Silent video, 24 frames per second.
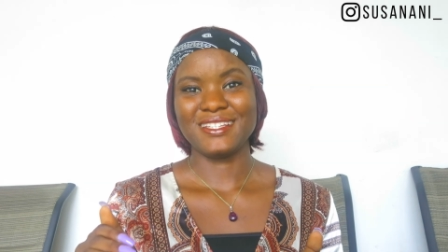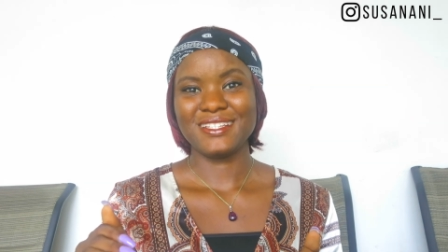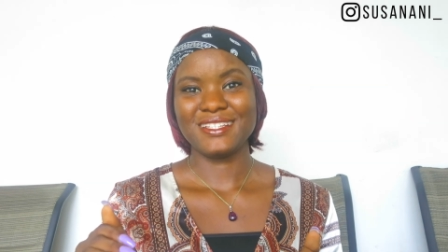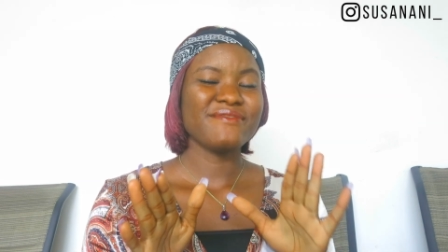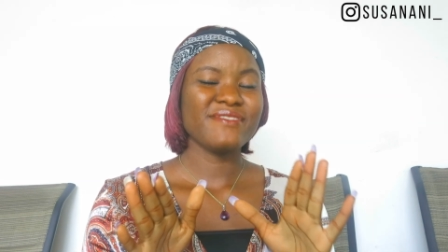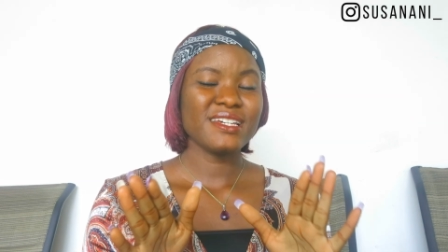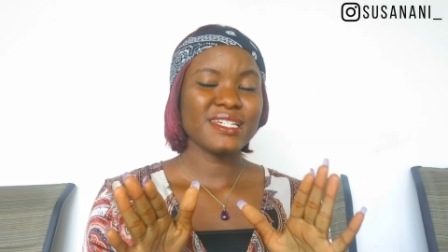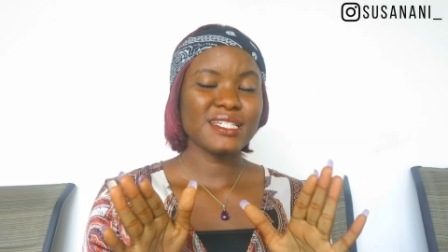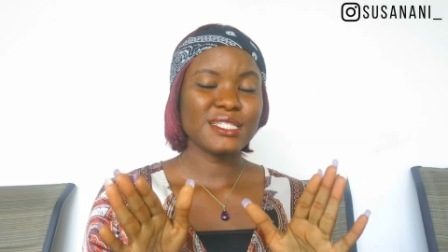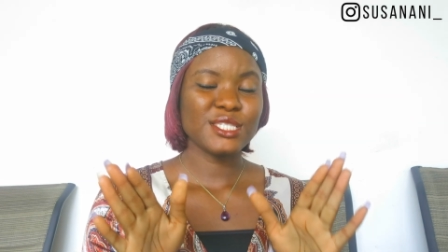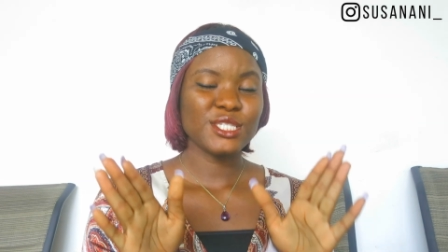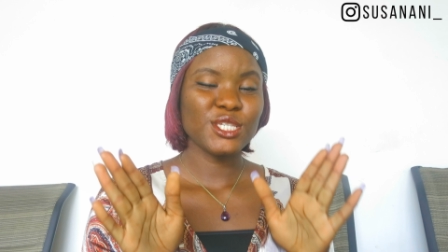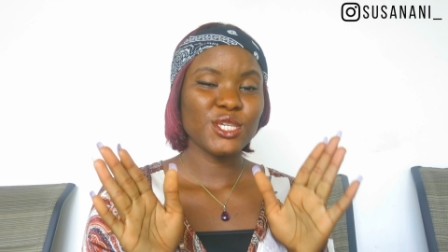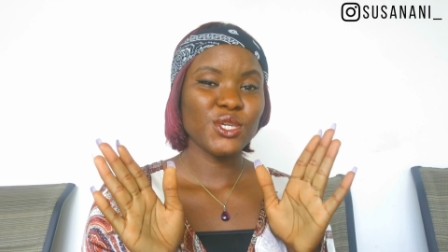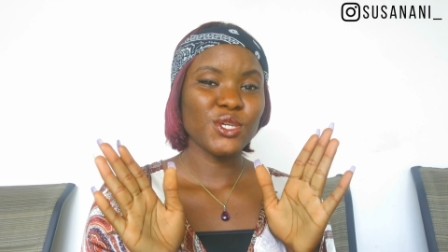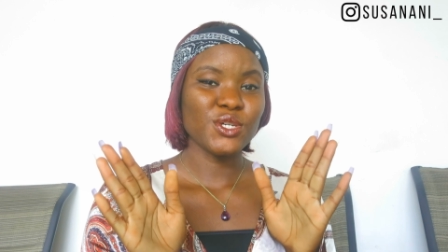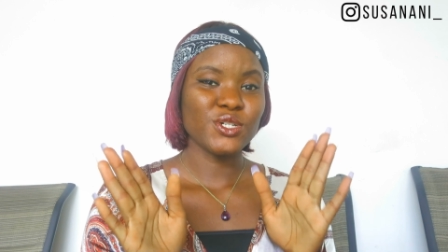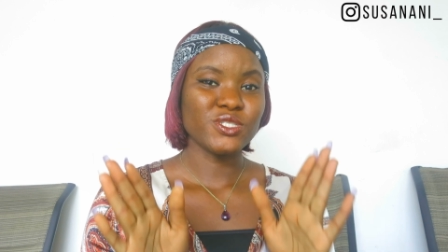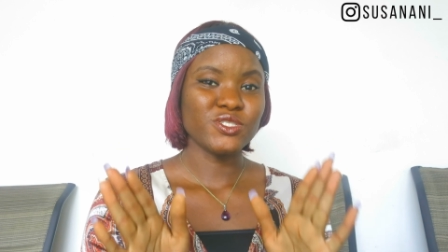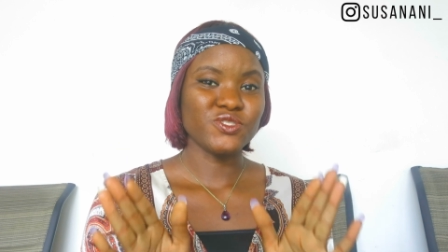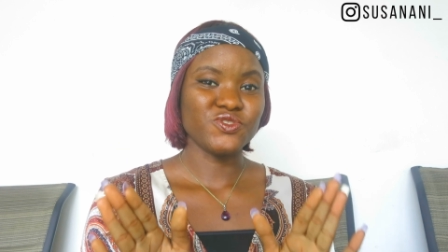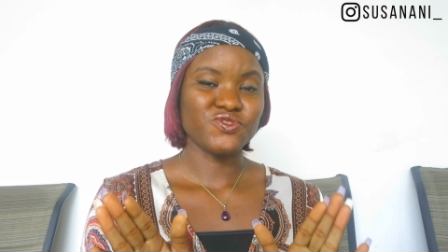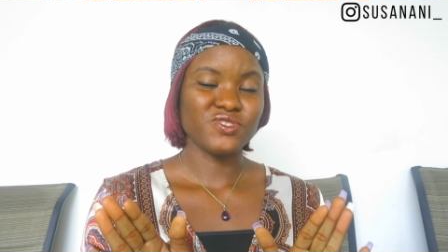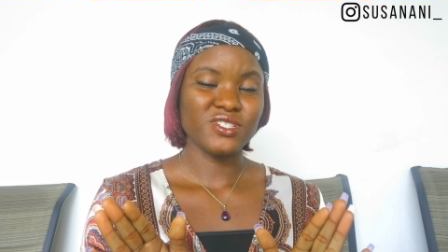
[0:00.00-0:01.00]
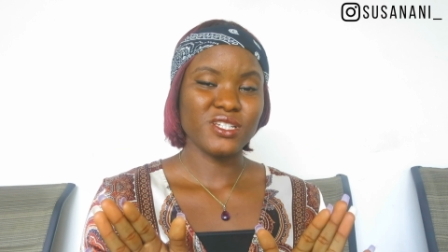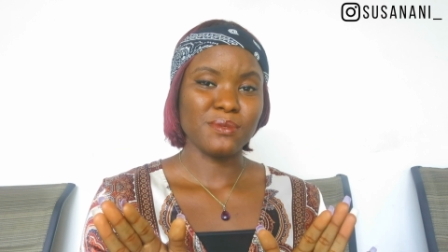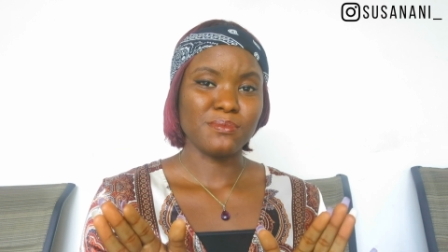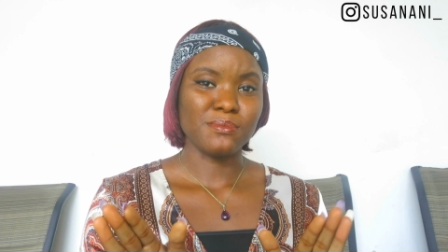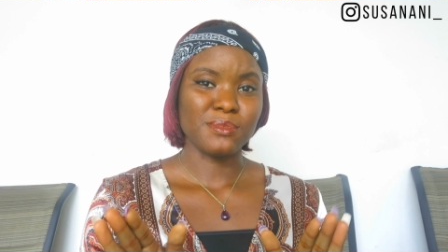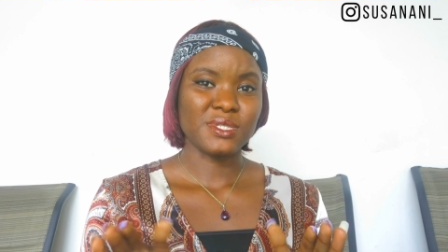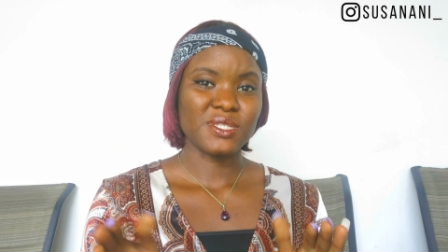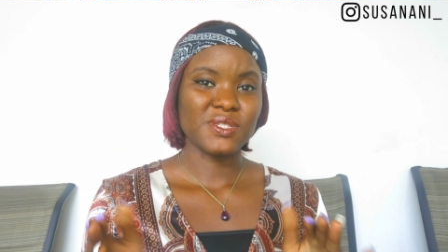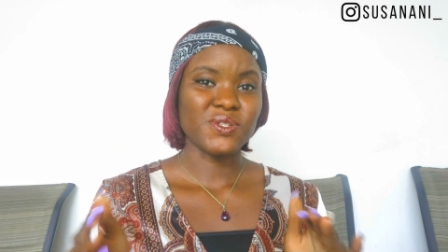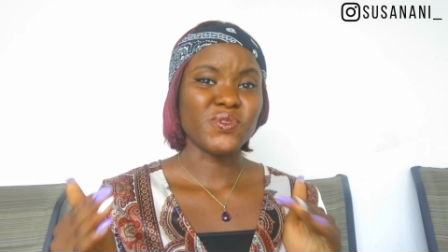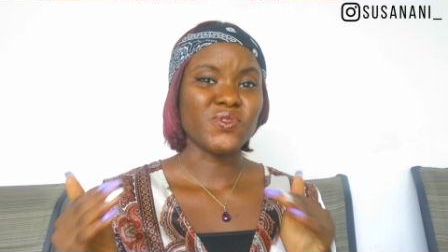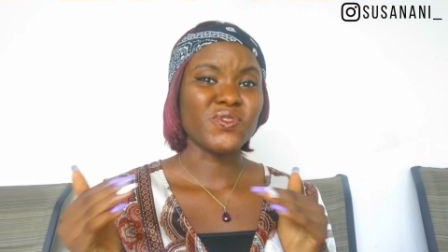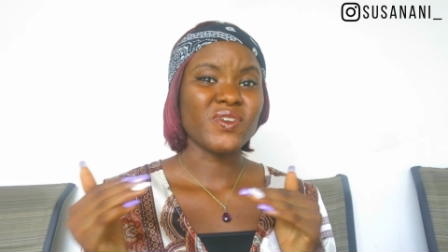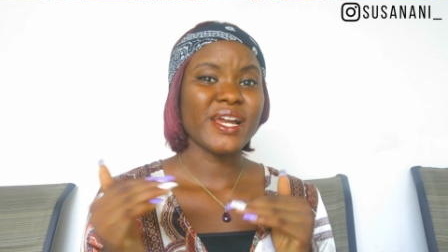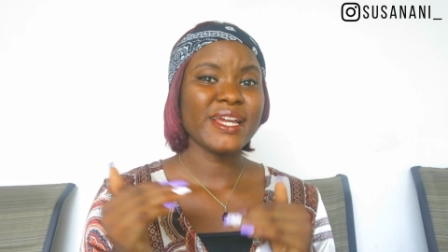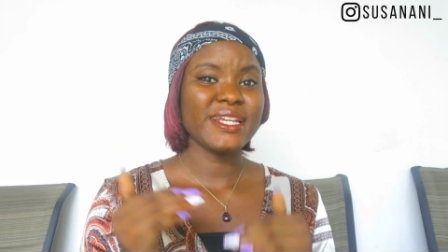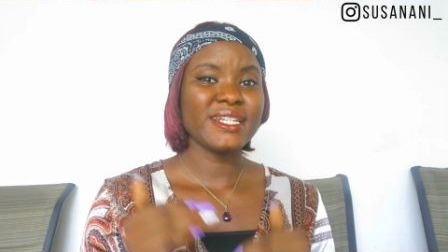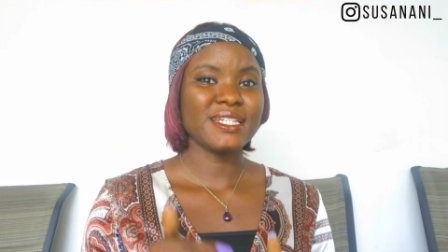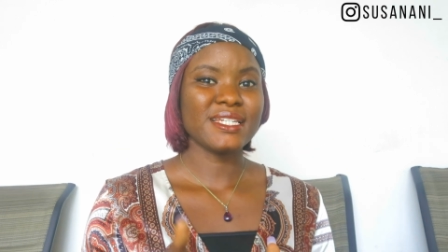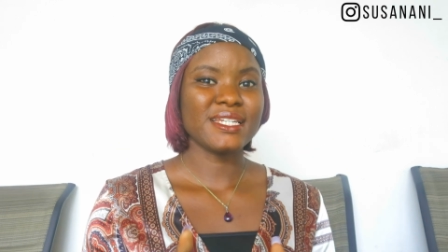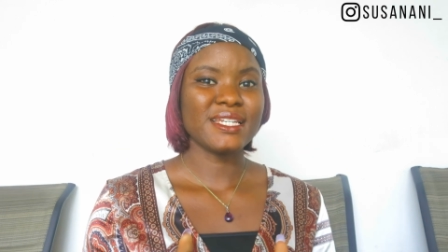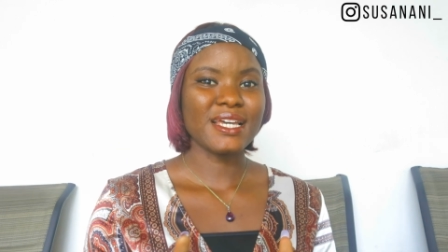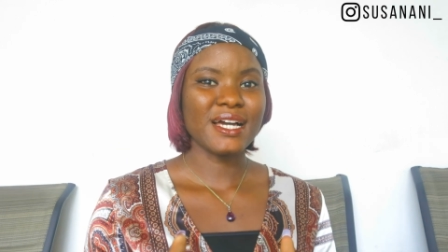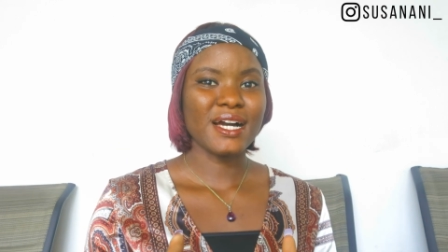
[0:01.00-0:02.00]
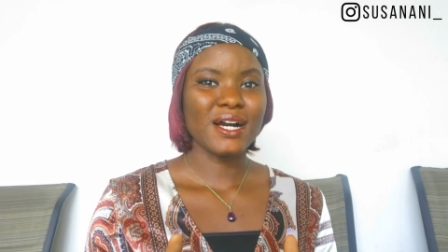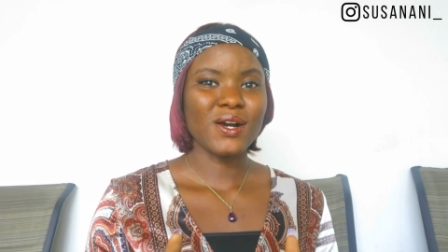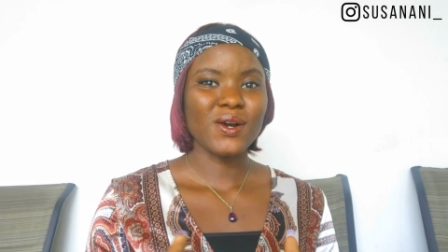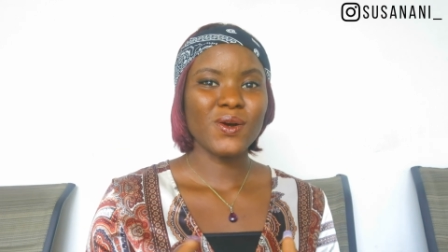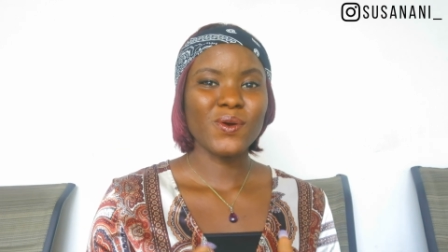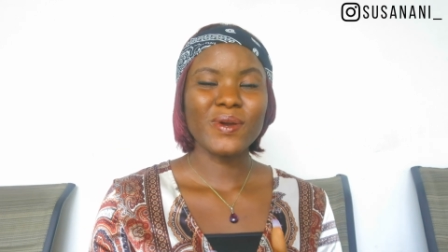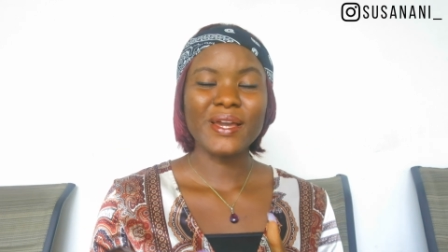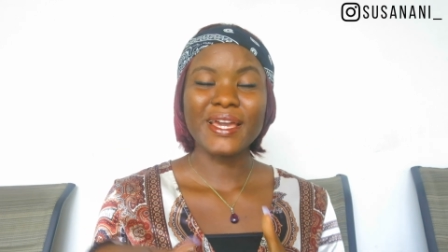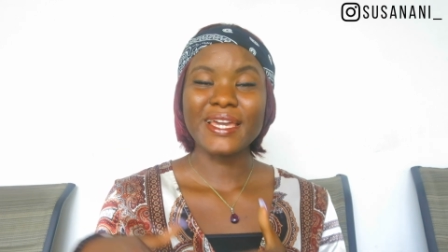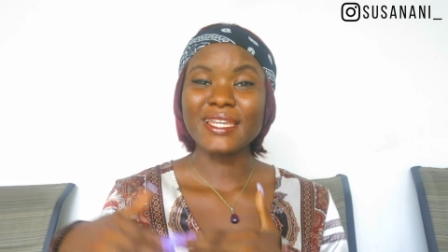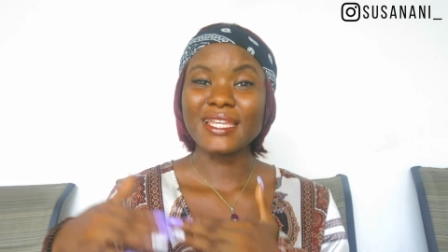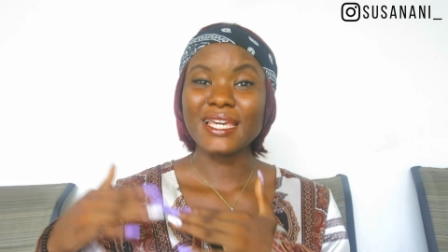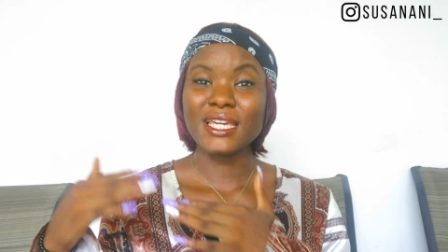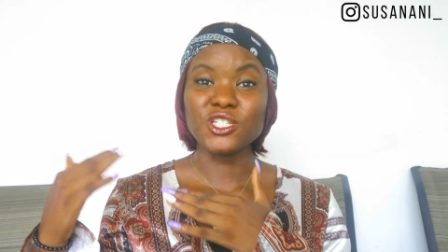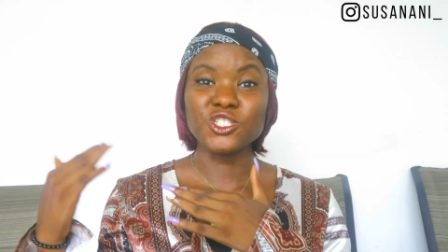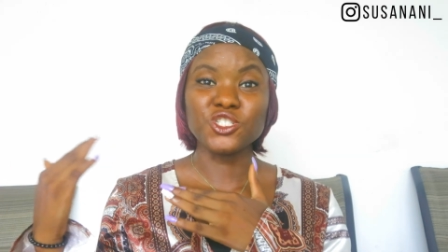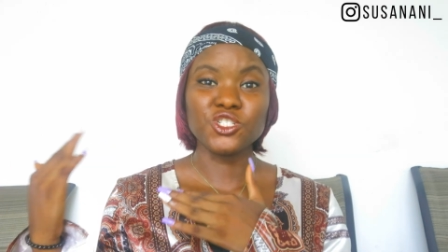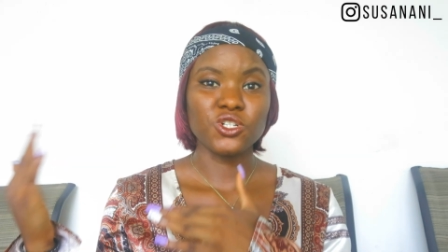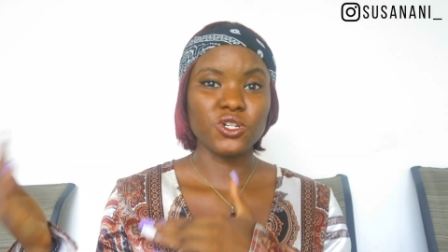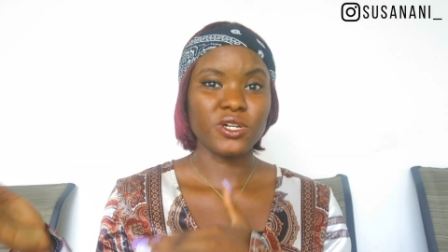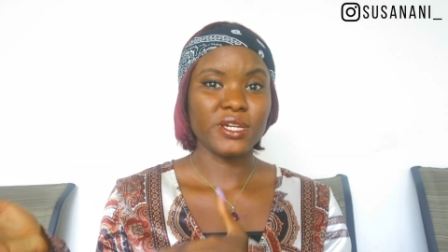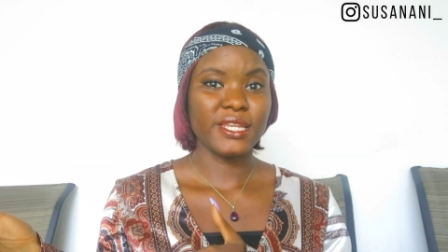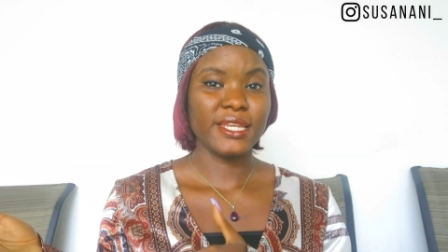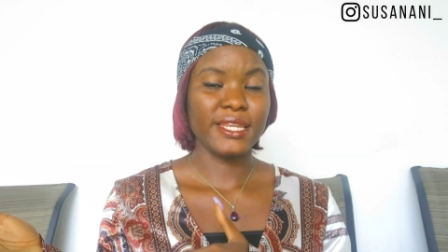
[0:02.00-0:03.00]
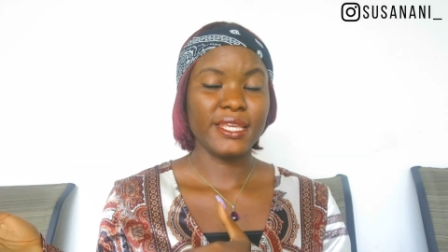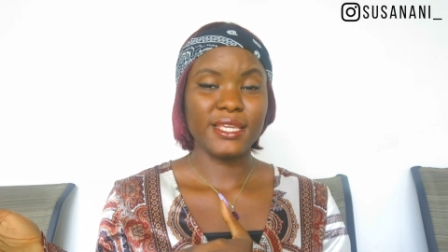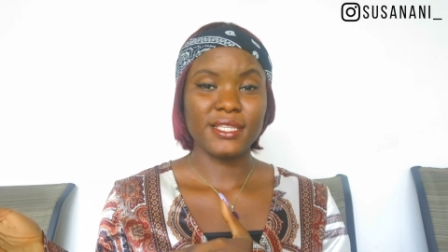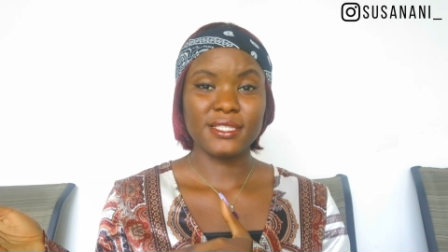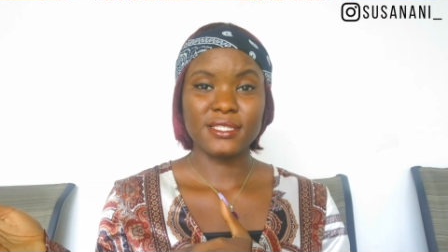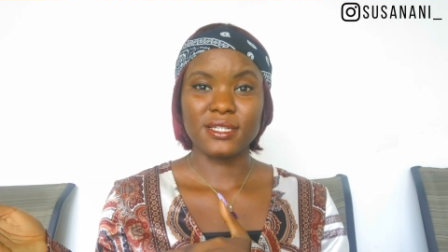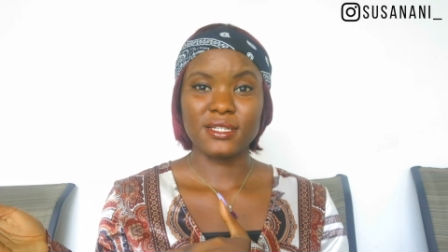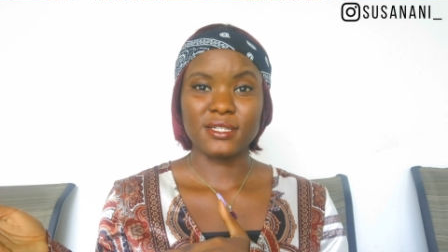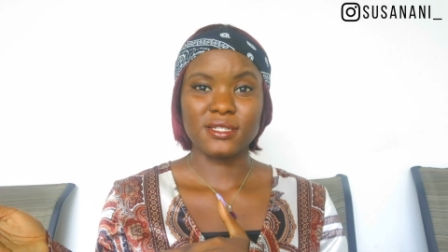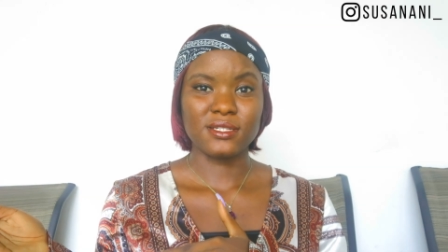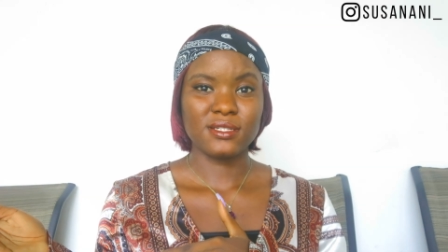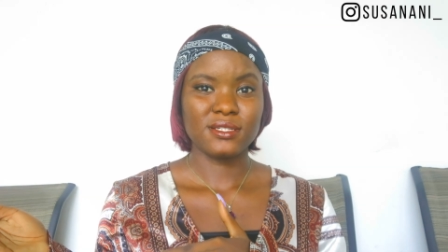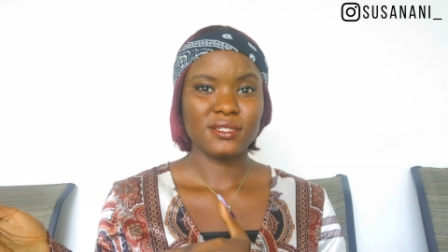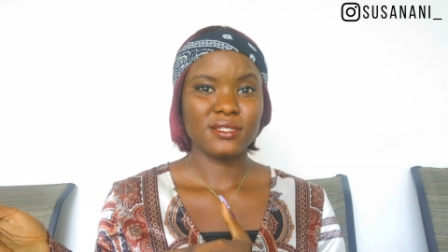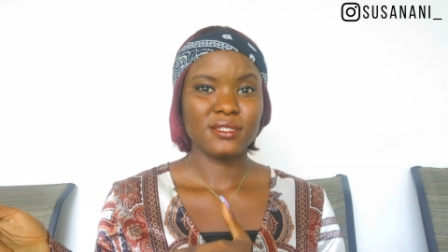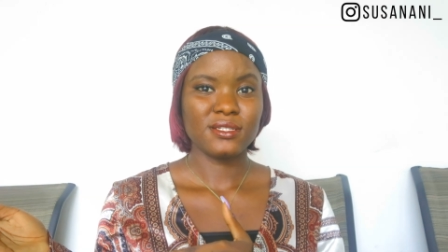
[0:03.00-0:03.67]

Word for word: Invest in your dreams, grind now and enjoy later.